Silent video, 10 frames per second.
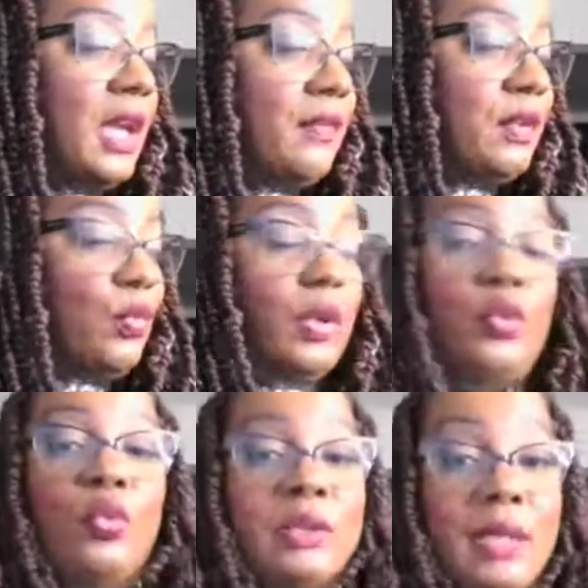
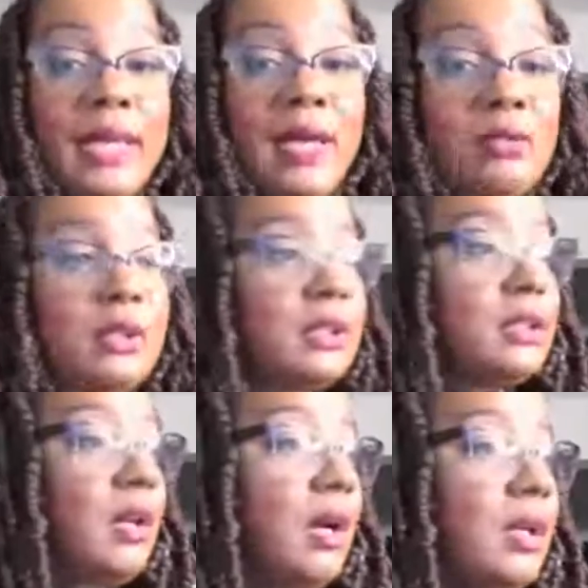everyone was allowed to
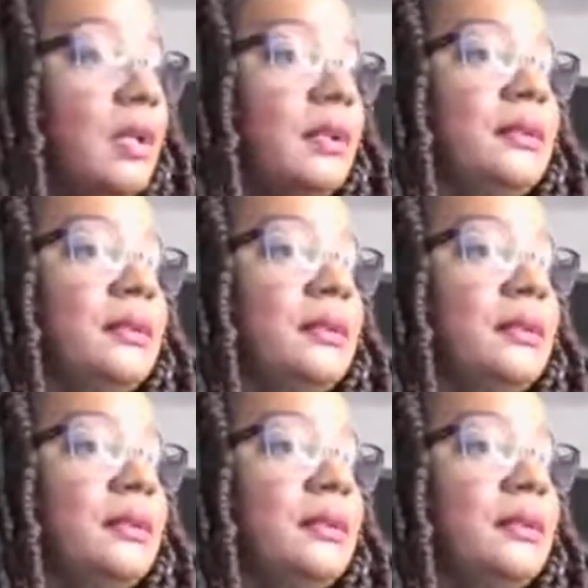talk.